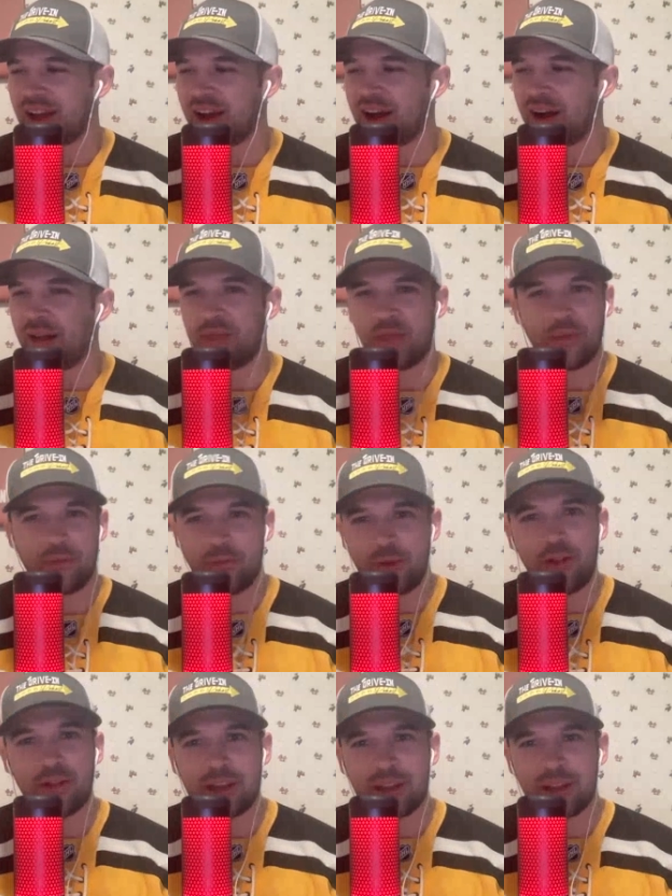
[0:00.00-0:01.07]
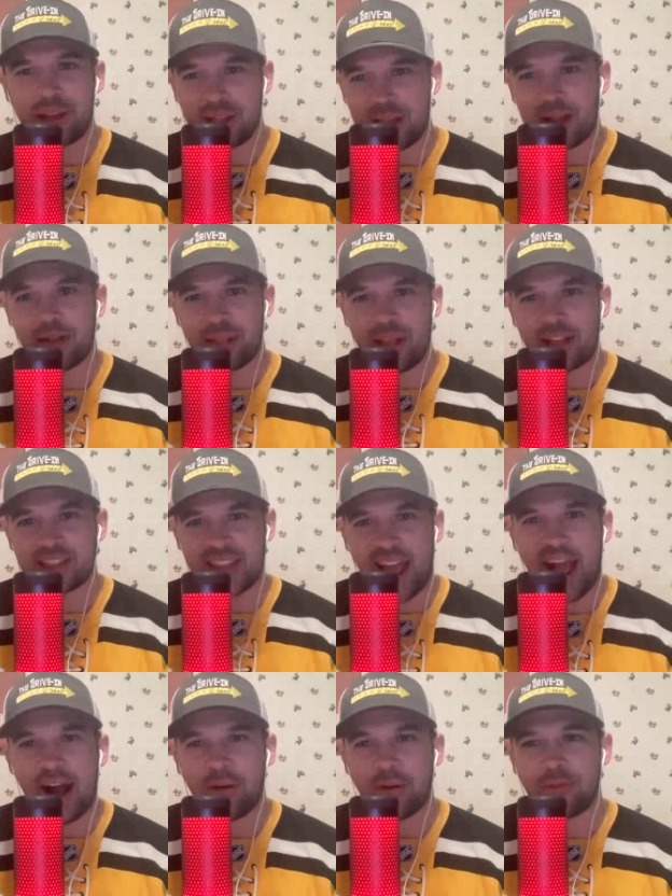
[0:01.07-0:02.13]
uh, the Philly, like that that
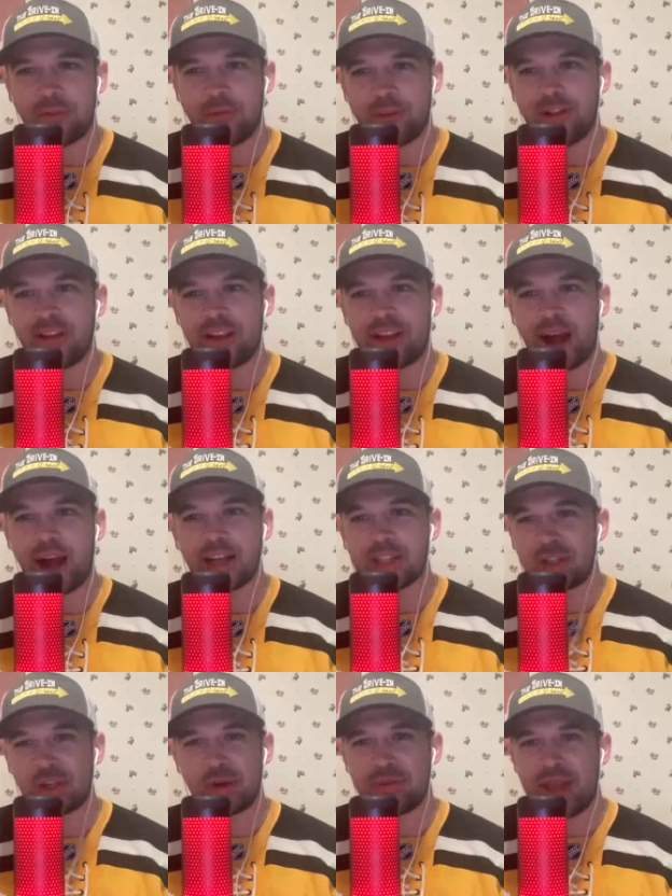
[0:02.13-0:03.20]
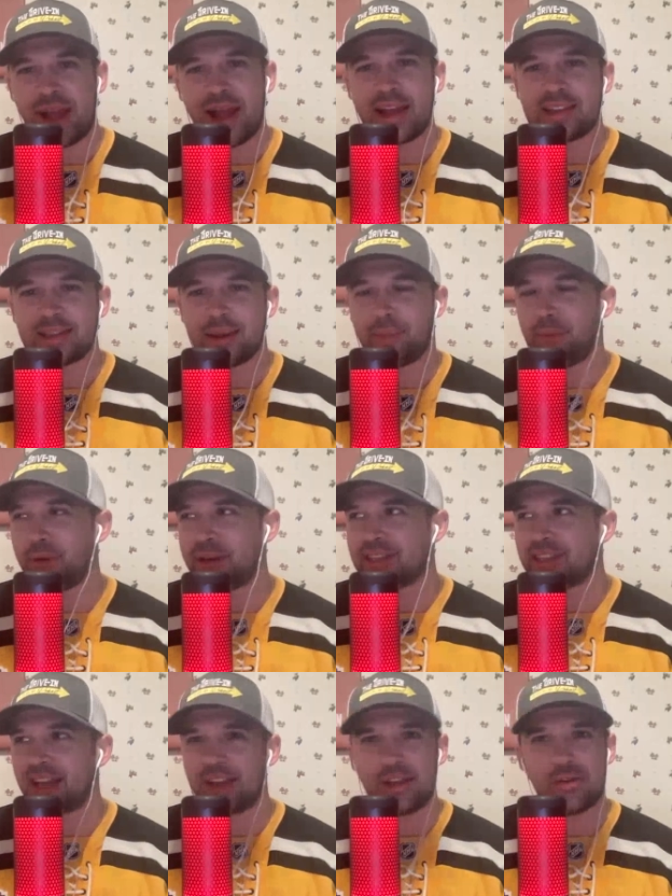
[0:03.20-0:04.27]
town, Philly. I assume that is a
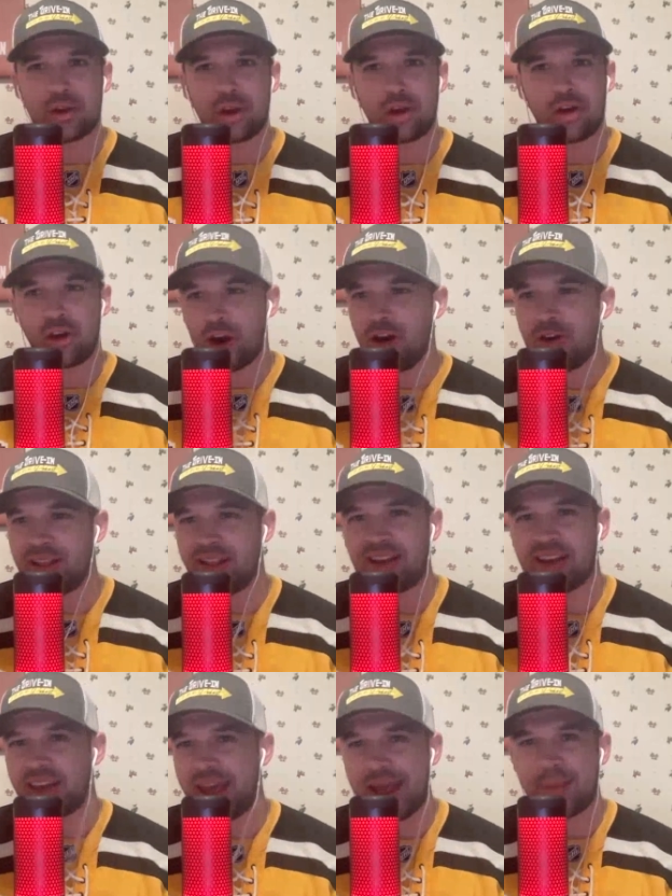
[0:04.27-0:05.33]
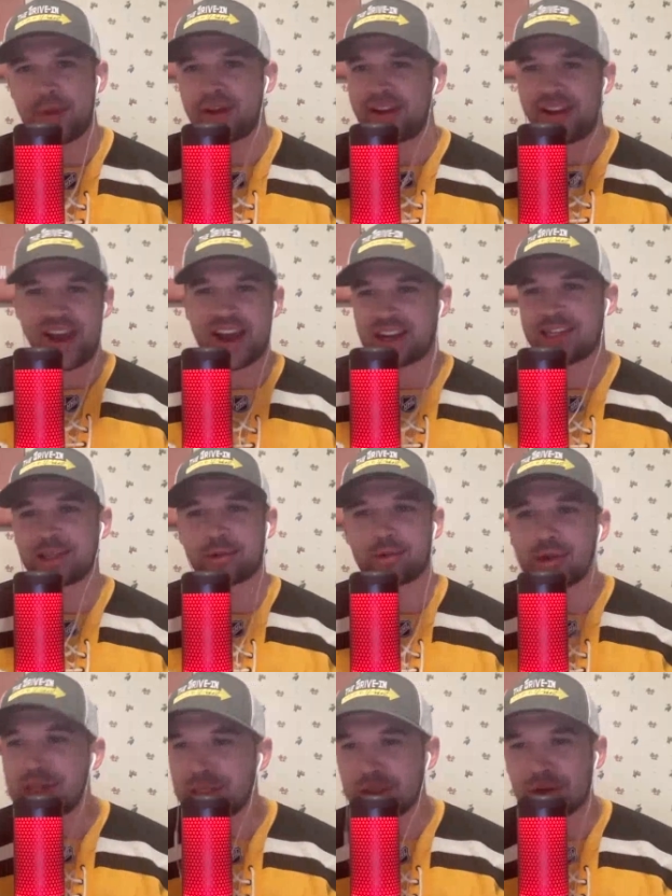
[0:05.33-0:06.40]
place that you could go in the game. You can access
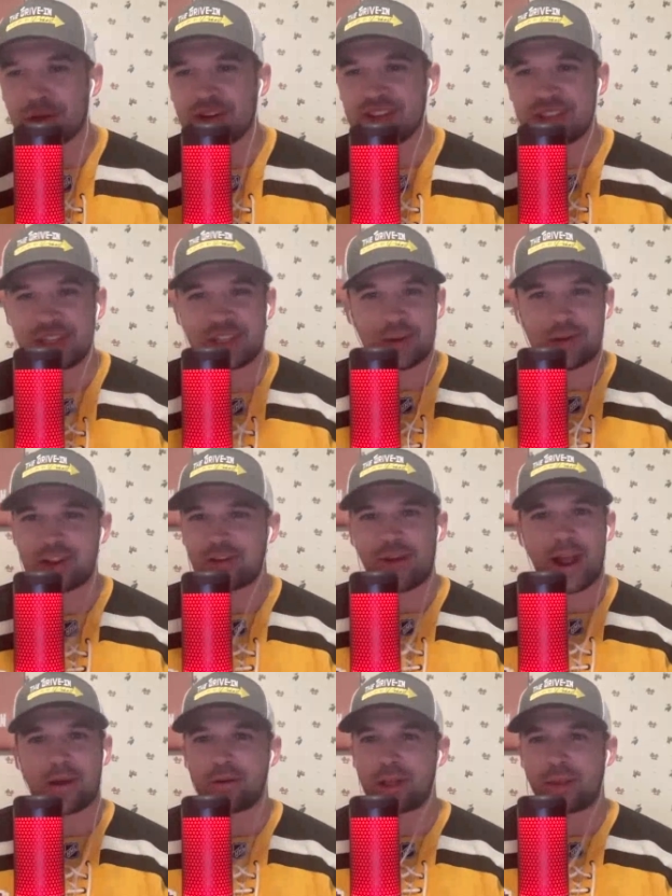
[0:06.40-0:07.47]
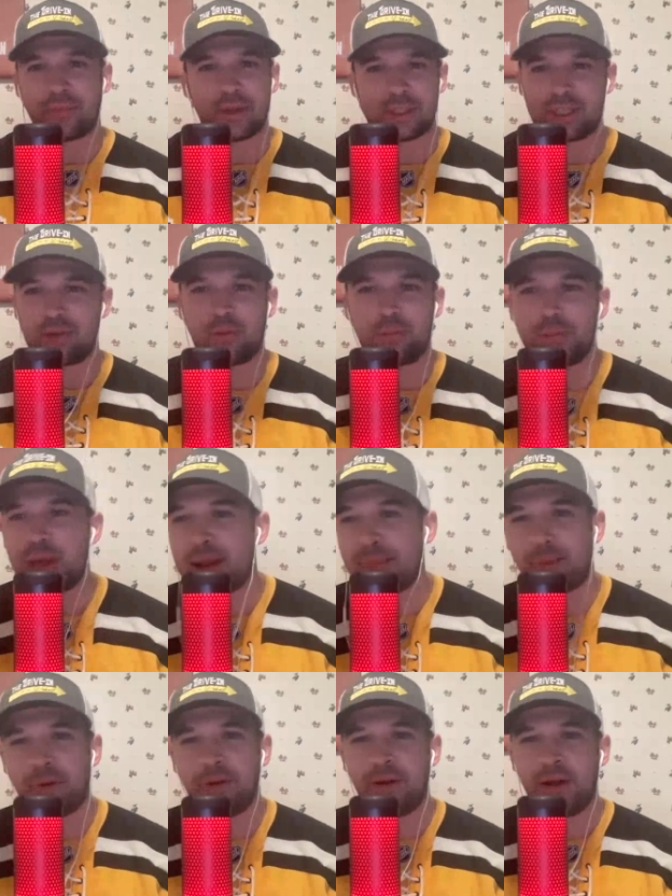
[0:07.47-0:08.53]
resources. You interact with a bunch of different
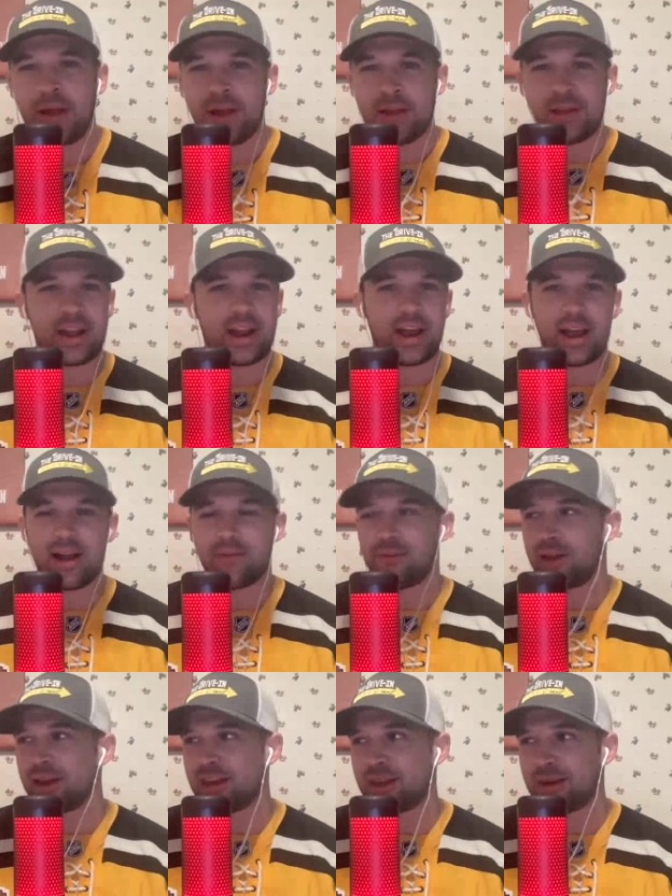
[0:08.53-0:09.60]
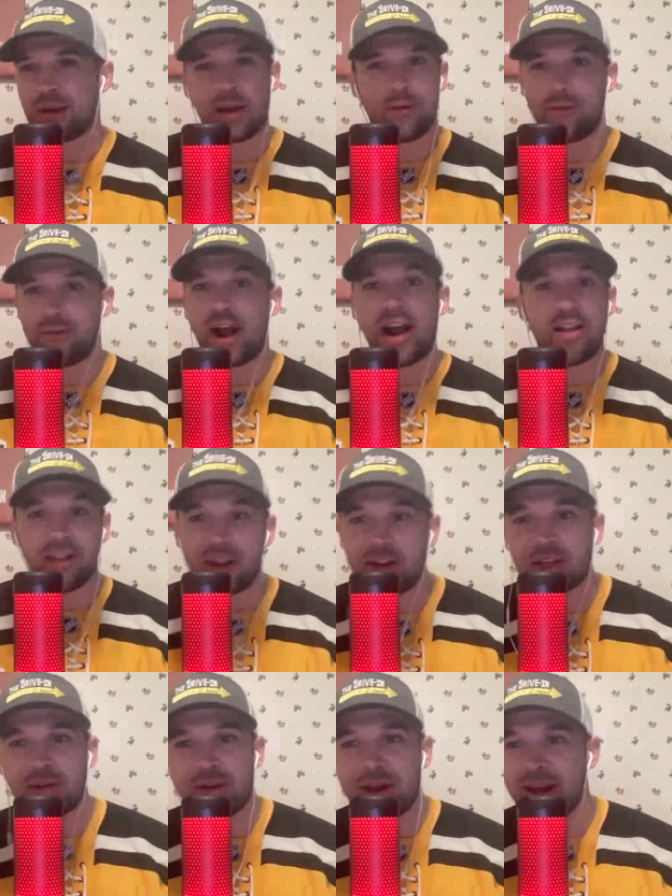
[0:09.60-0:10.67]
people. You could have like violent
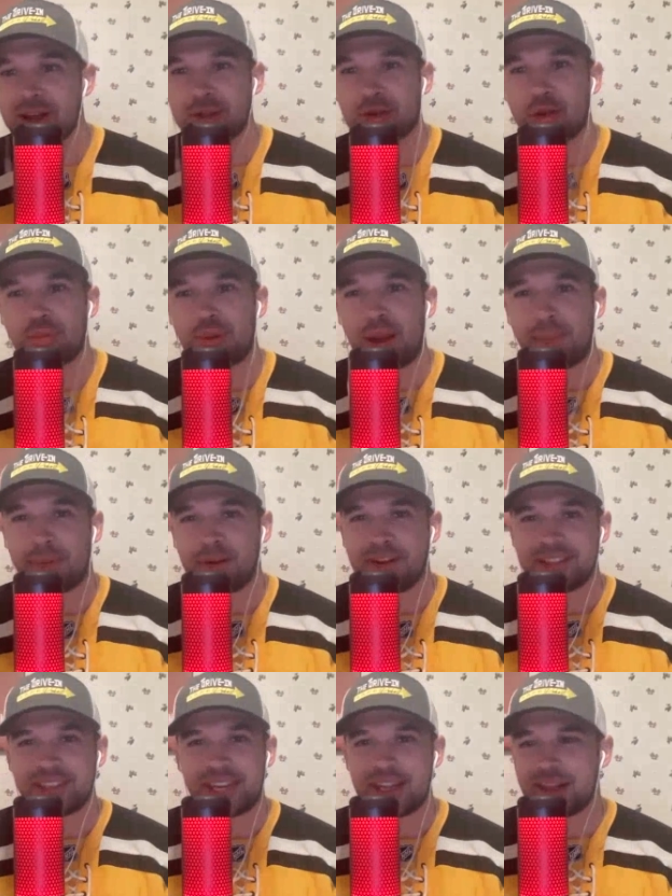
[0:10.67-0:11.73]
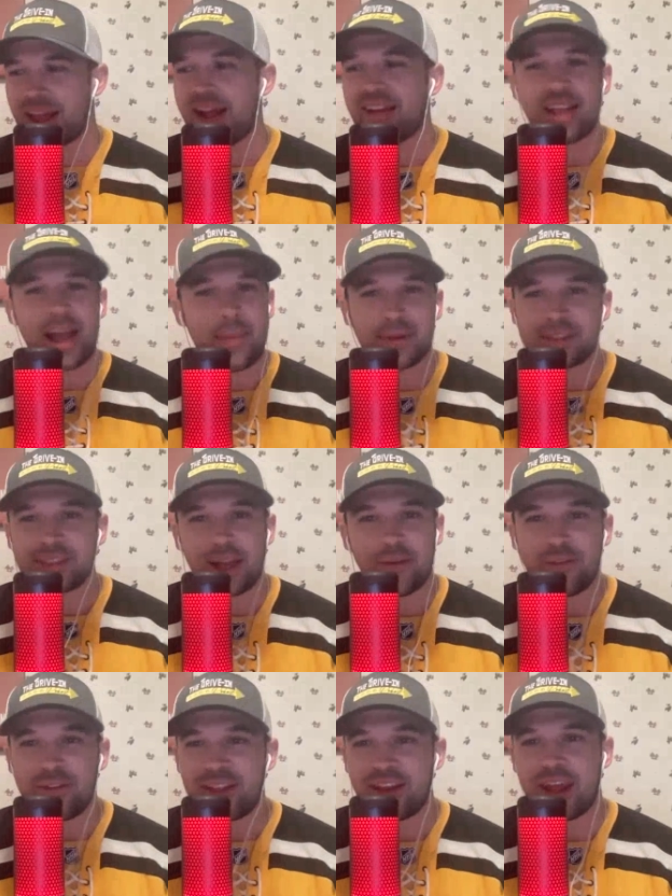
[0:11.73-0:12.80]
interactions with people. It's like that type of
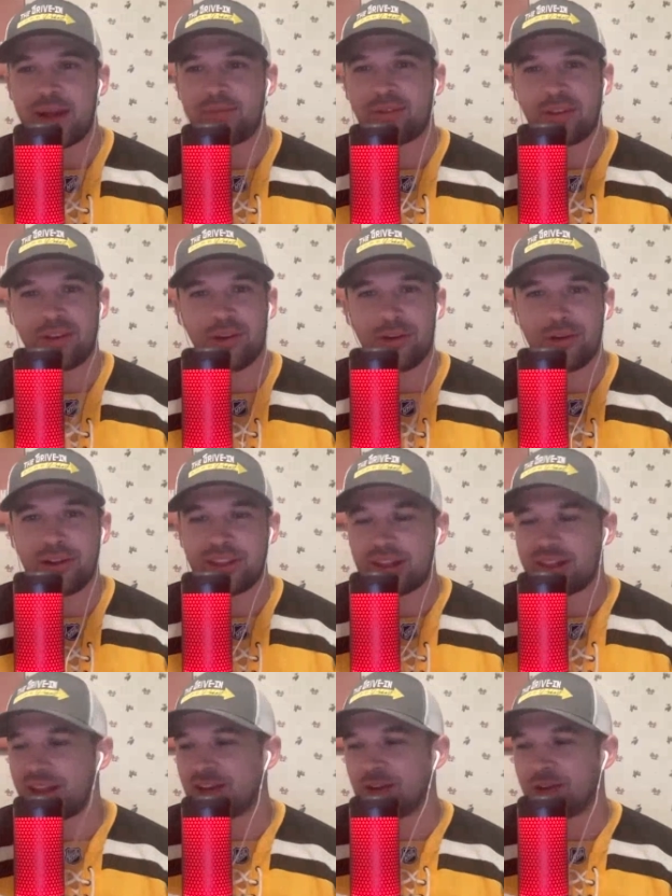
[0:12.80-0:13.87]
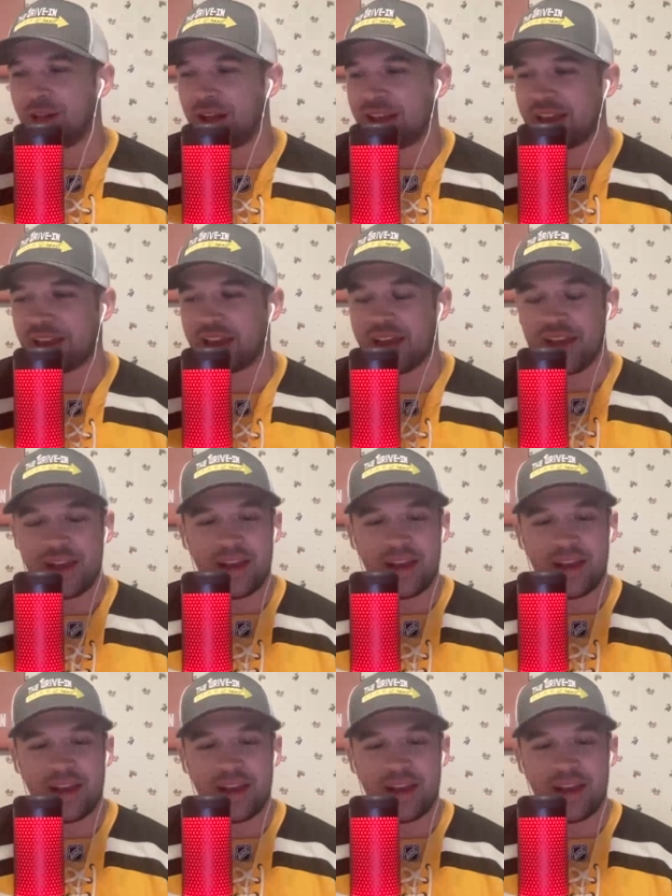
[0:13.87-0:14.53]
stuff in the game too. And then they do like